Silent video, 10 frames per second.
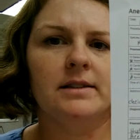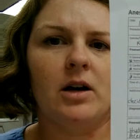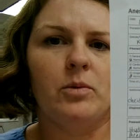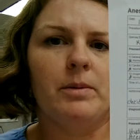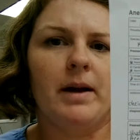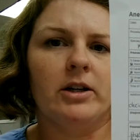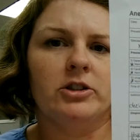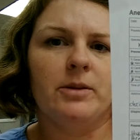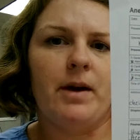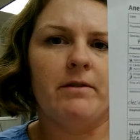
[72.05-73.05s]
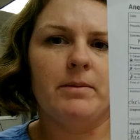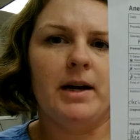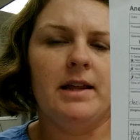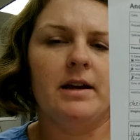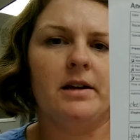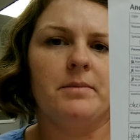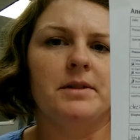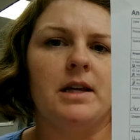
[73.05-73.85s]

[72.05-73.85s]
We microchip everybody that comes